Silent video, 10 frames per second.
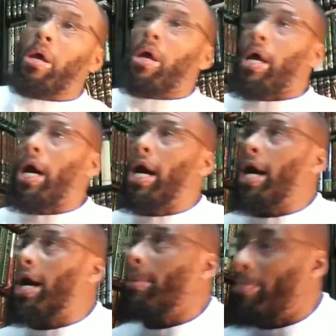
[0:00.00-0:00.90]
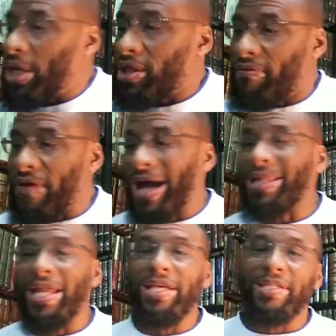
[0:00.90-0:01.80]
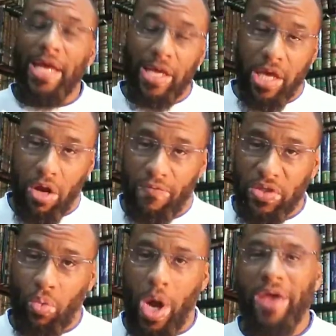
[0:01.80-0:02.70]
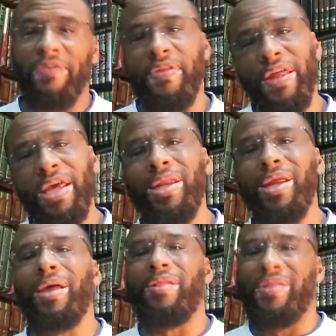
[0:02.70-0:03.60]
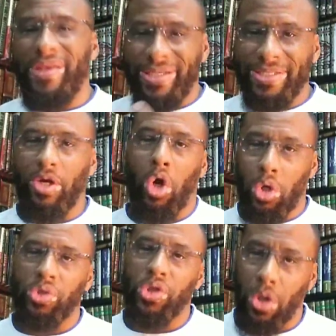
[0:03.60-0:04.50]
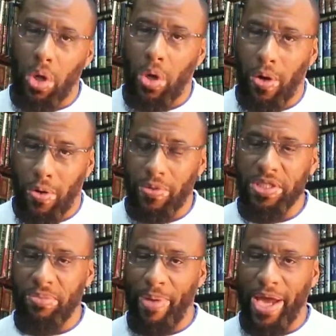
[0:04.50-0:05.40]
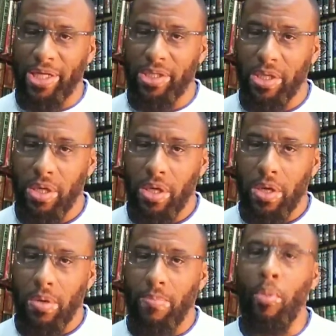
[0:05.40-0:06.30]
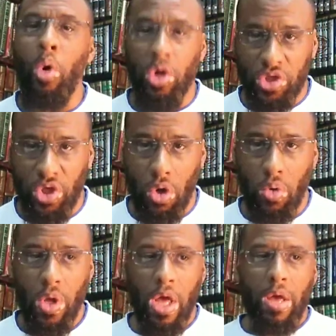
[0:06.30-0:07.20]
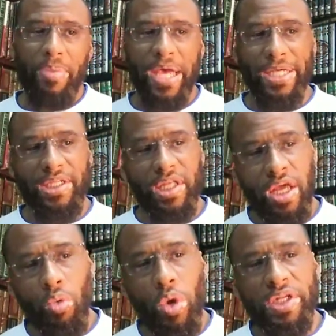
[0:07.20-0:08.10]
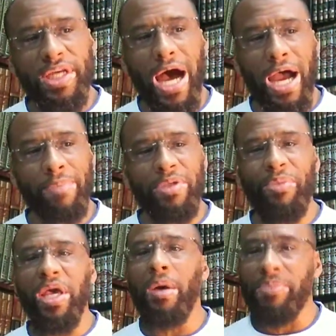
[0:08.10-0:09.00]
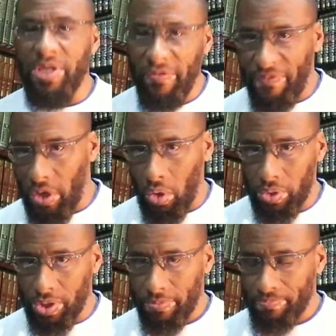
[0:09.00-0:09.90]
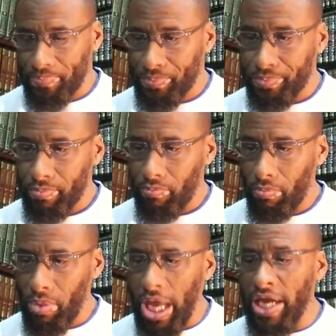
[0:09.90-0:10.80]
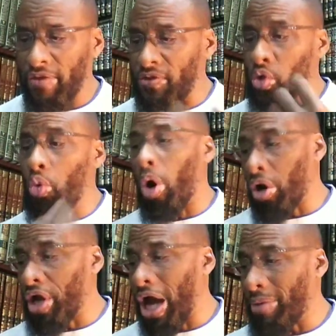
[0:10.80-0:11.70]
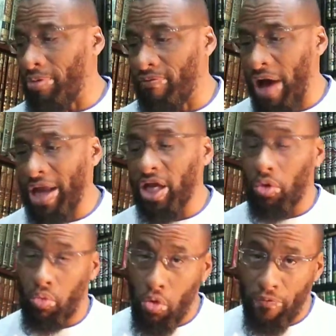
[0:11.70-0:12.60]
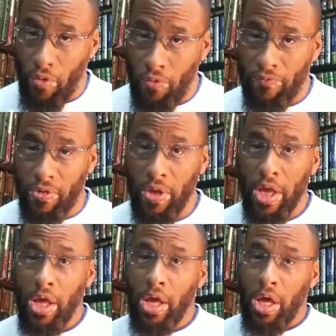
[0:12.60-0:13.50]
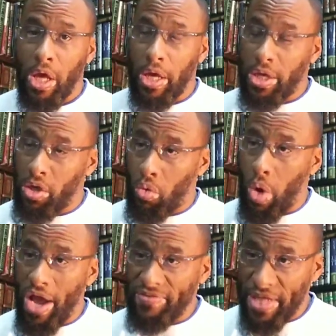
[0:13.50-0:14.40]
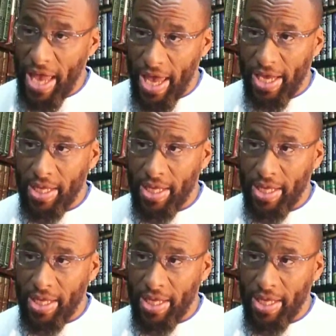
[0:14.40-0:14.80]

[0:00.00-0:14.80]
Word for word: Uh, but the fact that he's taking care of his wife, then this earns her respect more so. Because then, when times become difficult, and if you are not providing a roof over your wife's head